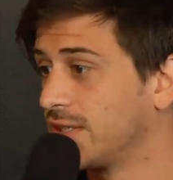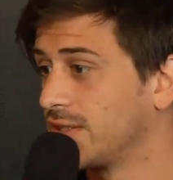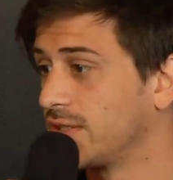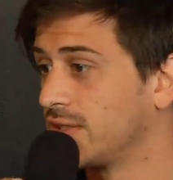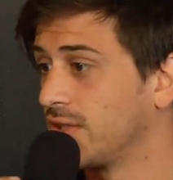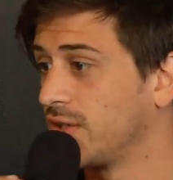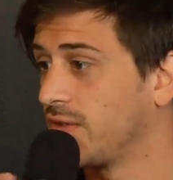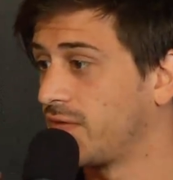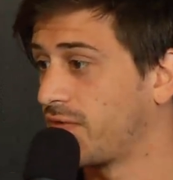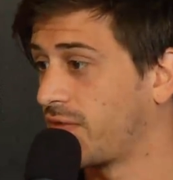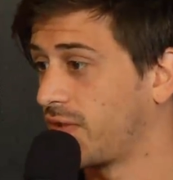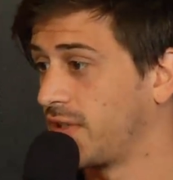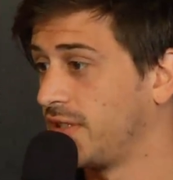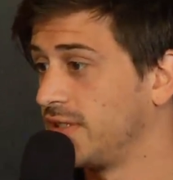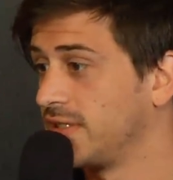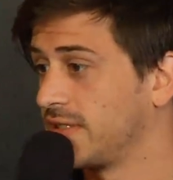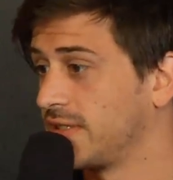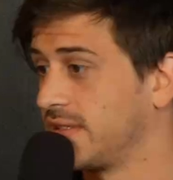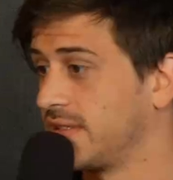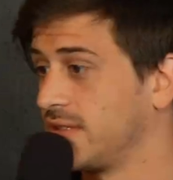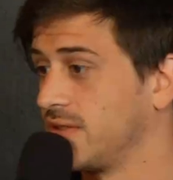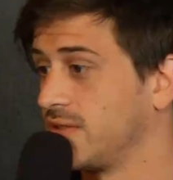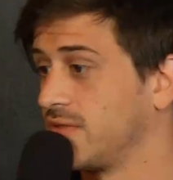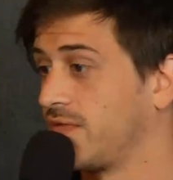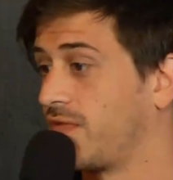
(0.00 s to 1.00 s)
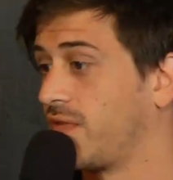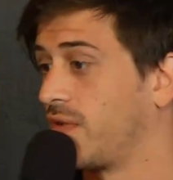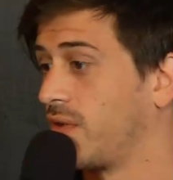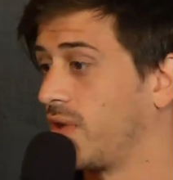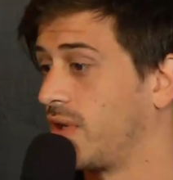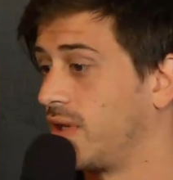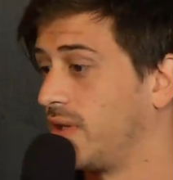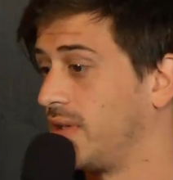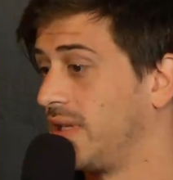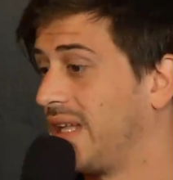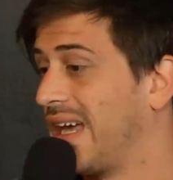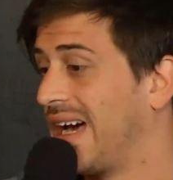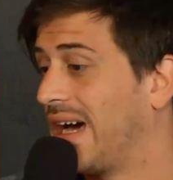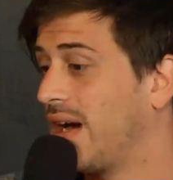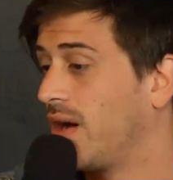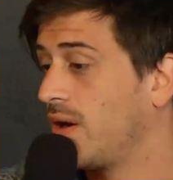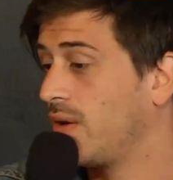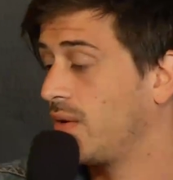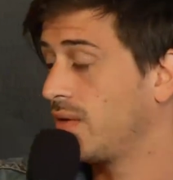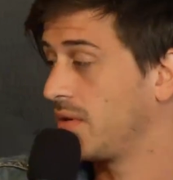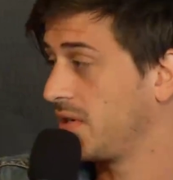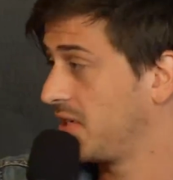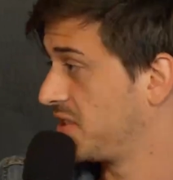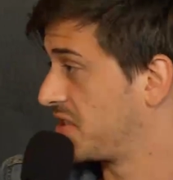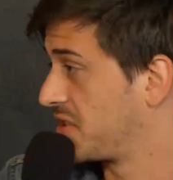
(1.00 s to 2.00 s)
so for instance, for
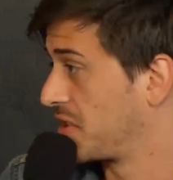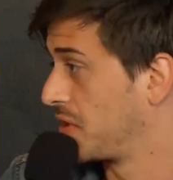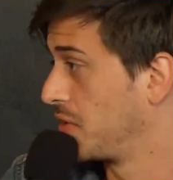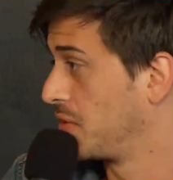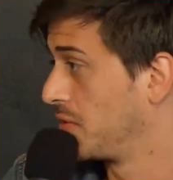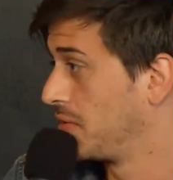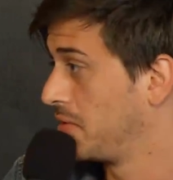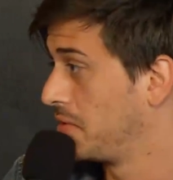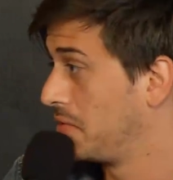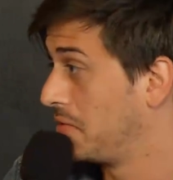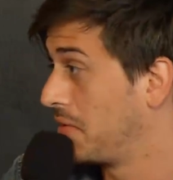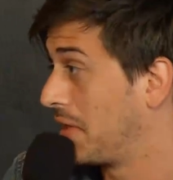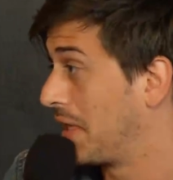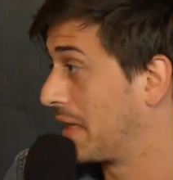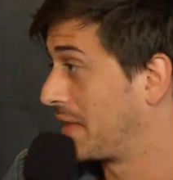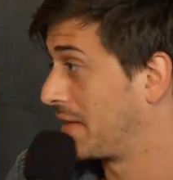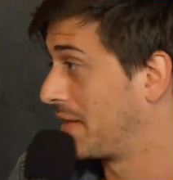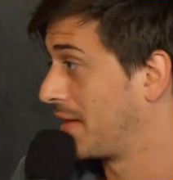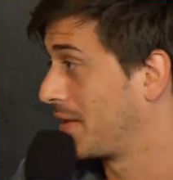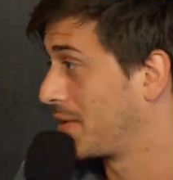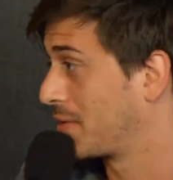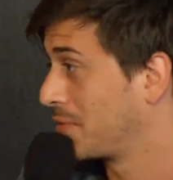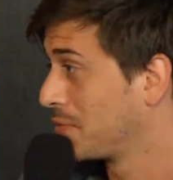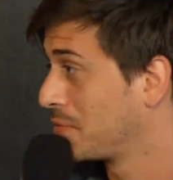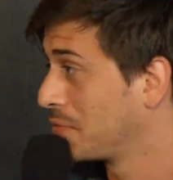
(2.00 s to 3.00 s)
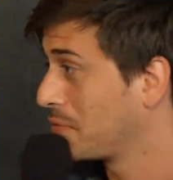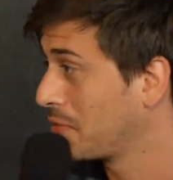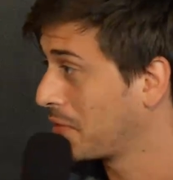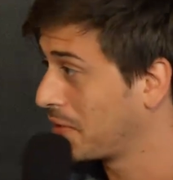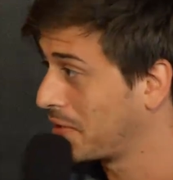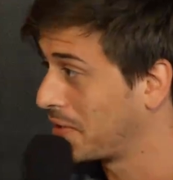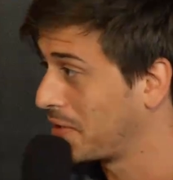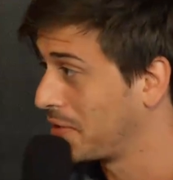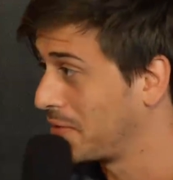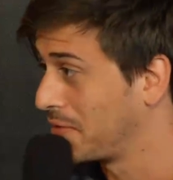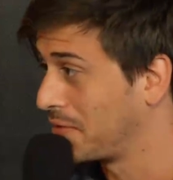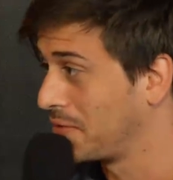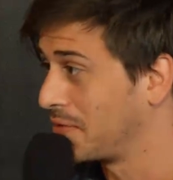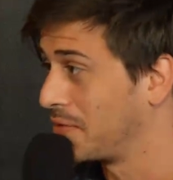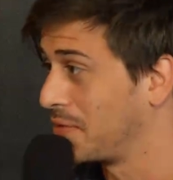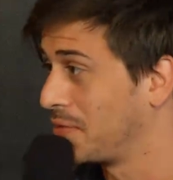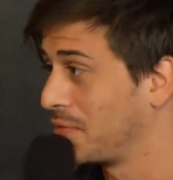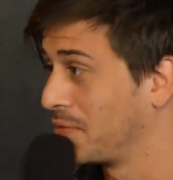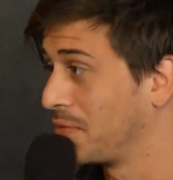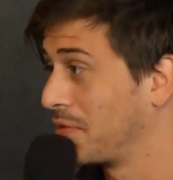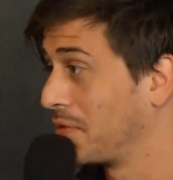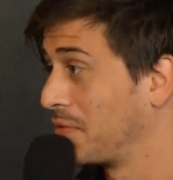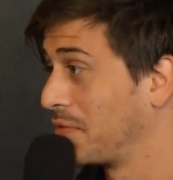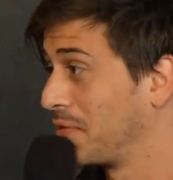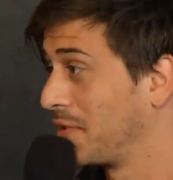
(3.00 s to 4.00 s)
now, it's good like that. We
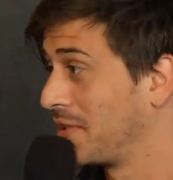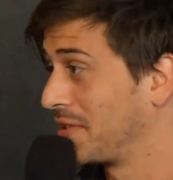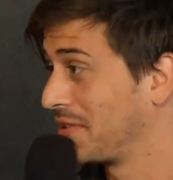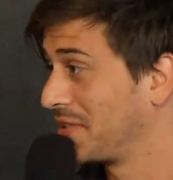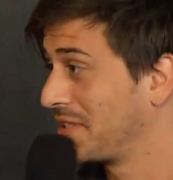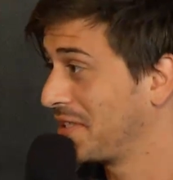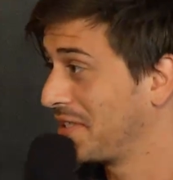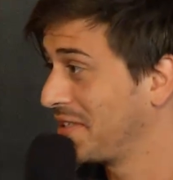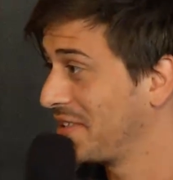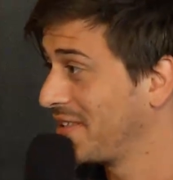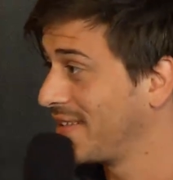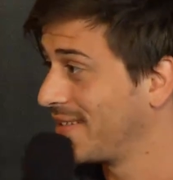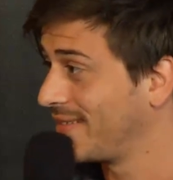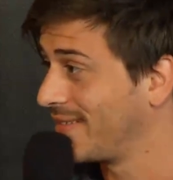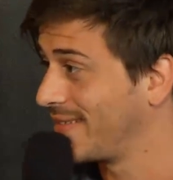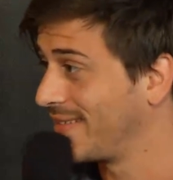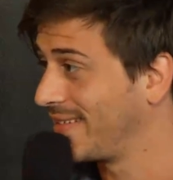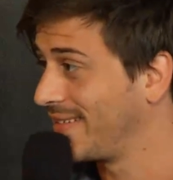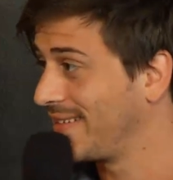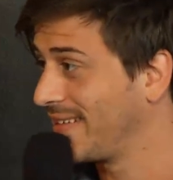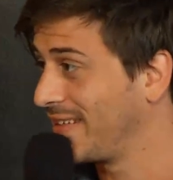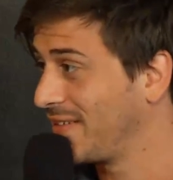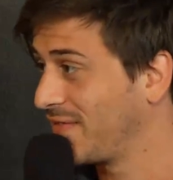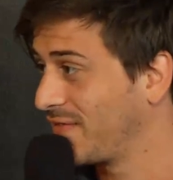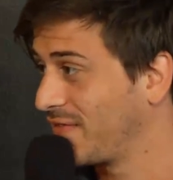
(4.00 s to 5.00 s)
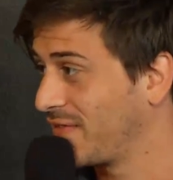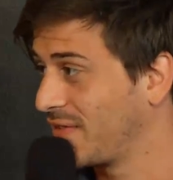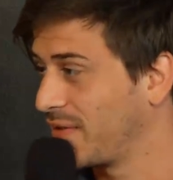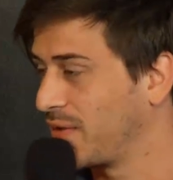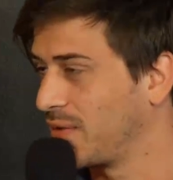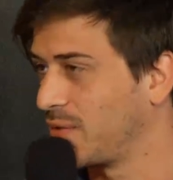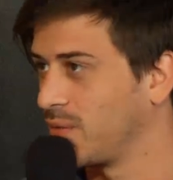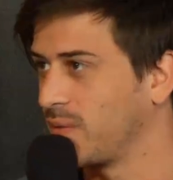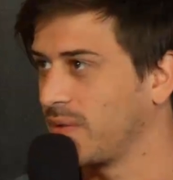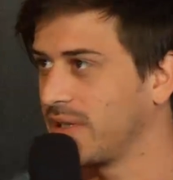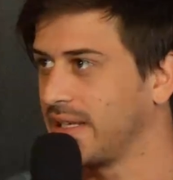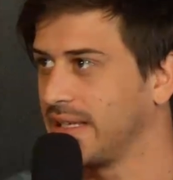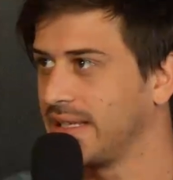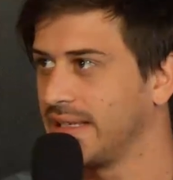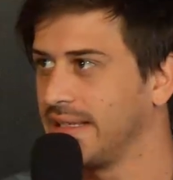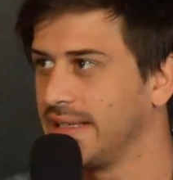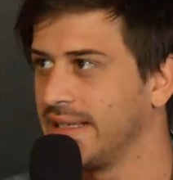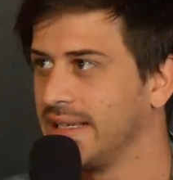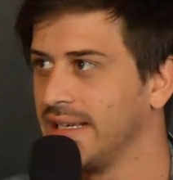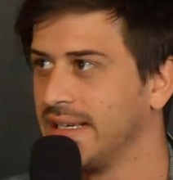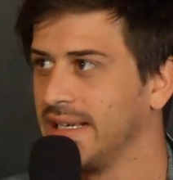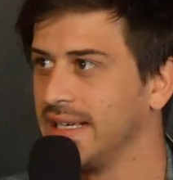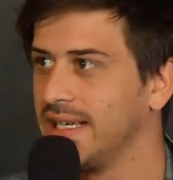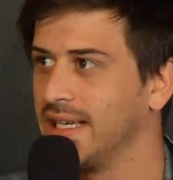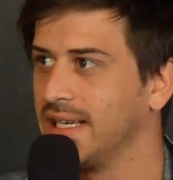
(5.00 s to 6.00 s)
we will see uh, if
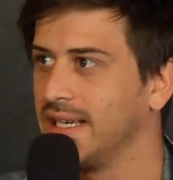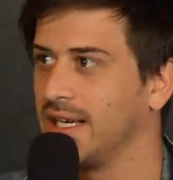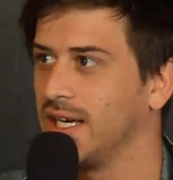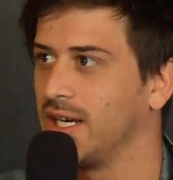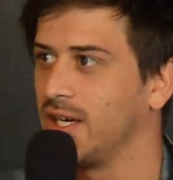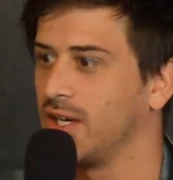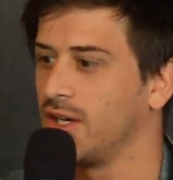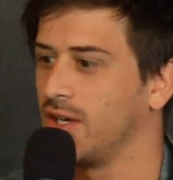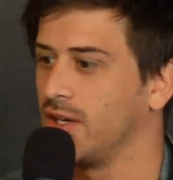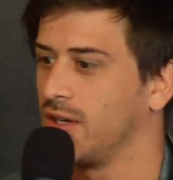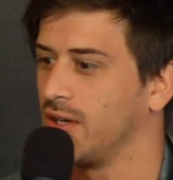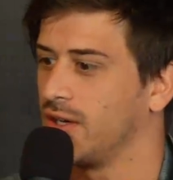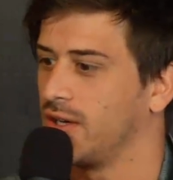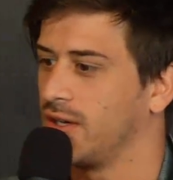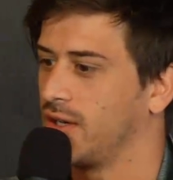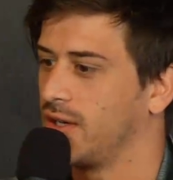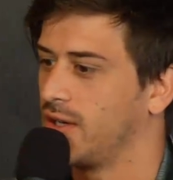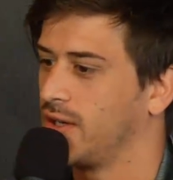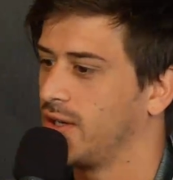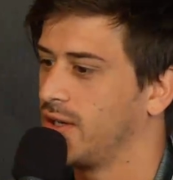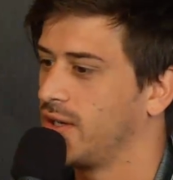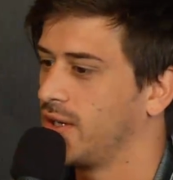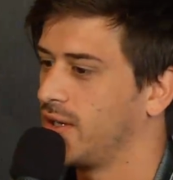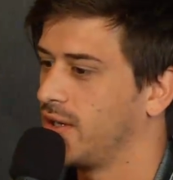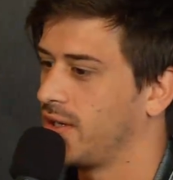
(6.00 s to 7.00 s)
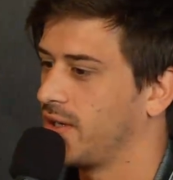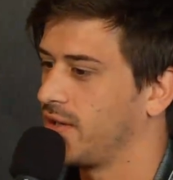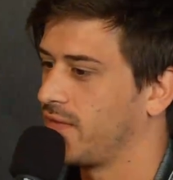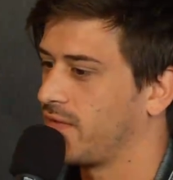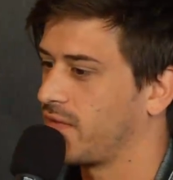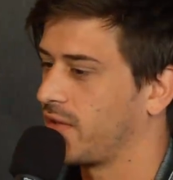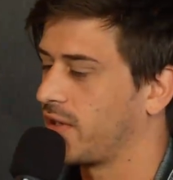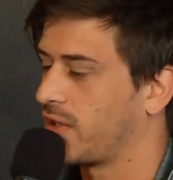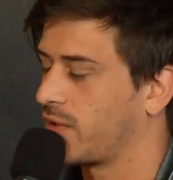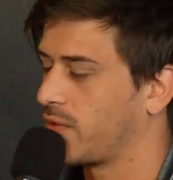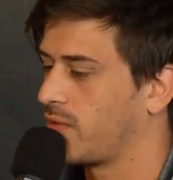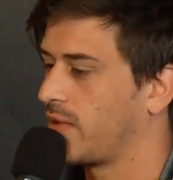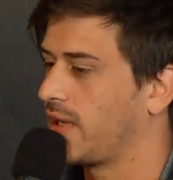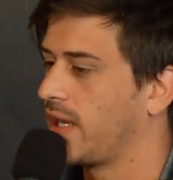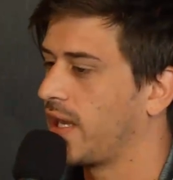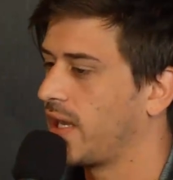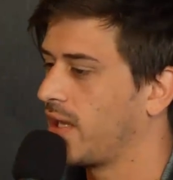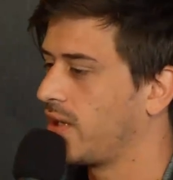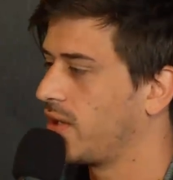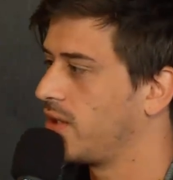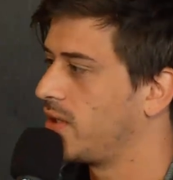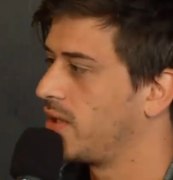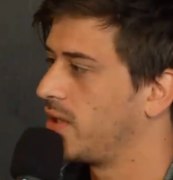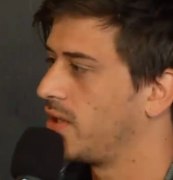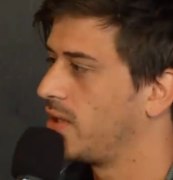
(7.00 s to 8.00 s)
we uh, if we
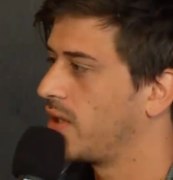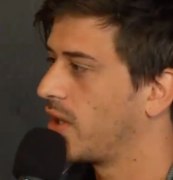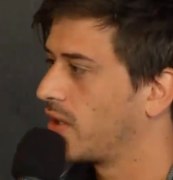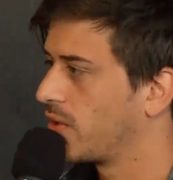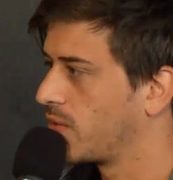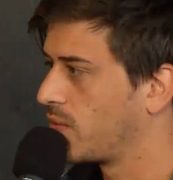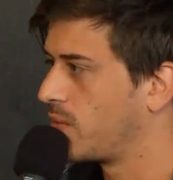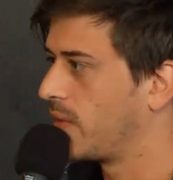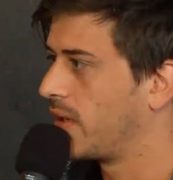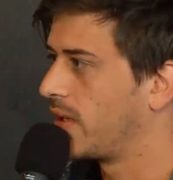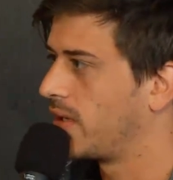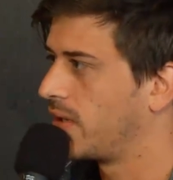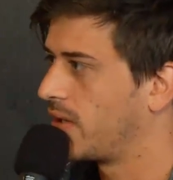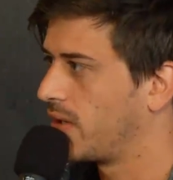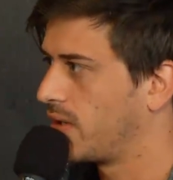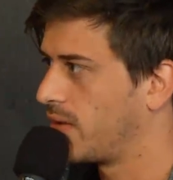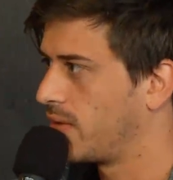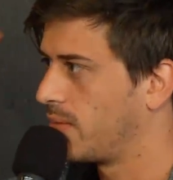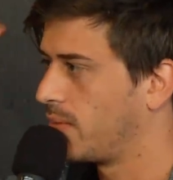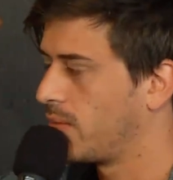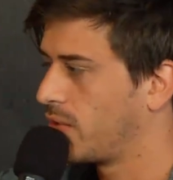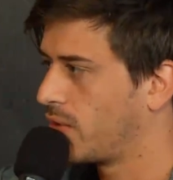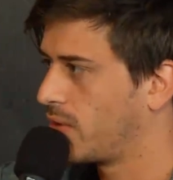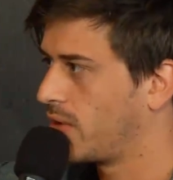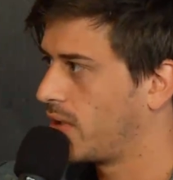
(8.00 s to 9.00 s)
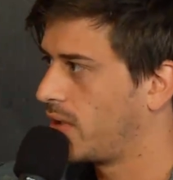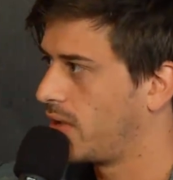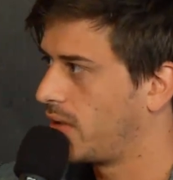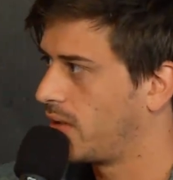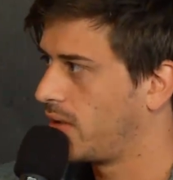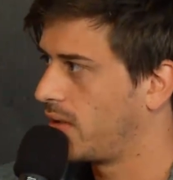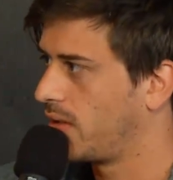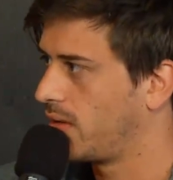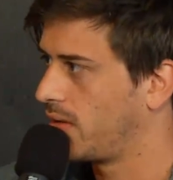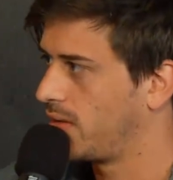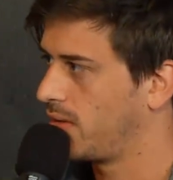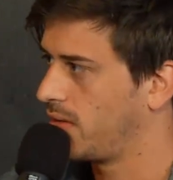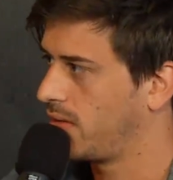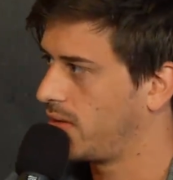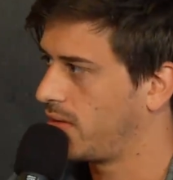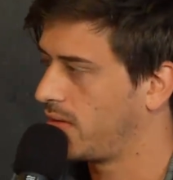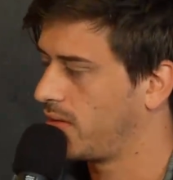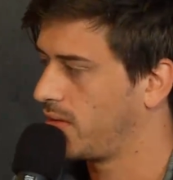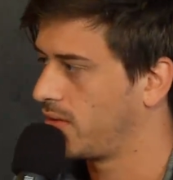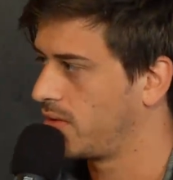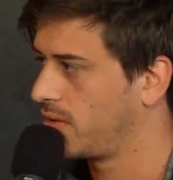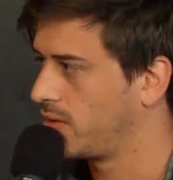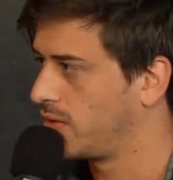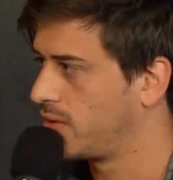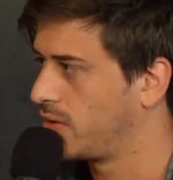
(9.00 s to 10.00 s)
create another one, uh, more
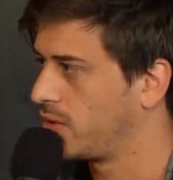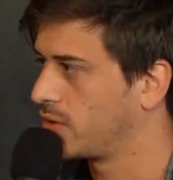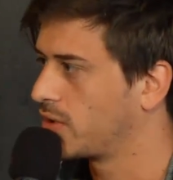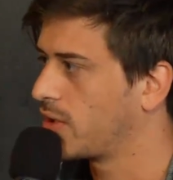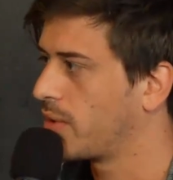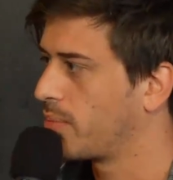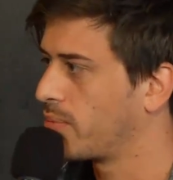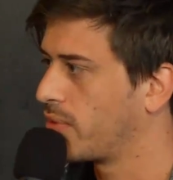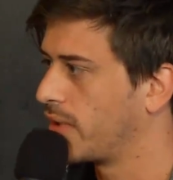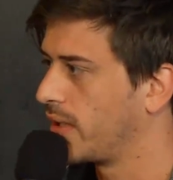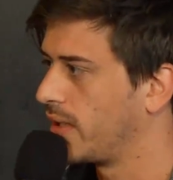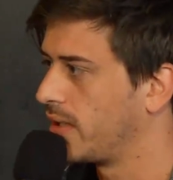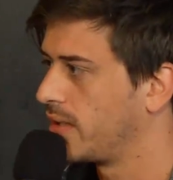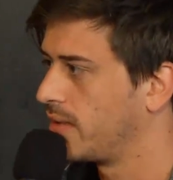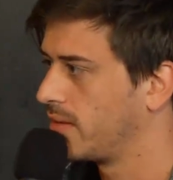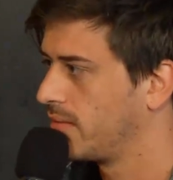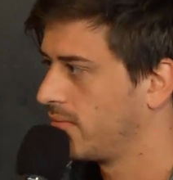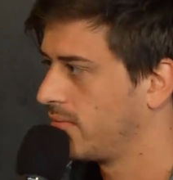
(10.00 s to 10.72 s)
uh, the, the top one.